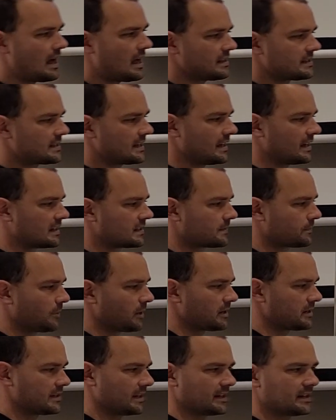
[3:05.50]
answer
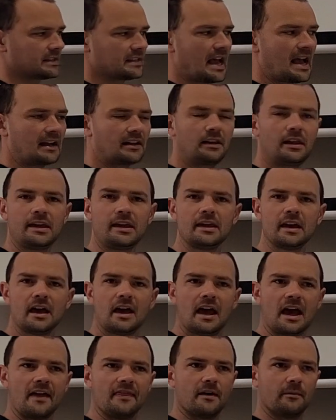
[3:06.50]
expressed exactly,
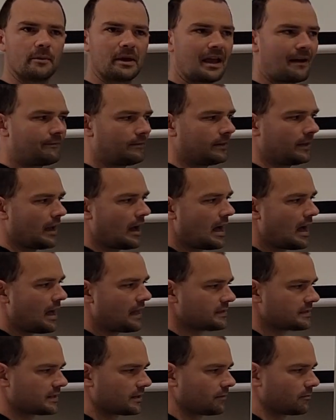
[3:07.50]
and then we have the
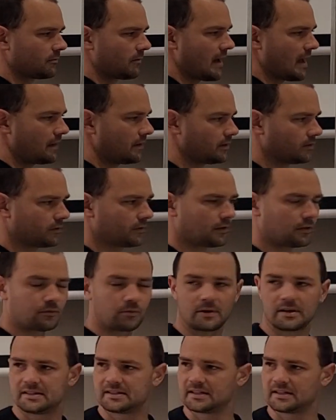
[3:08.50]
answer rounded to three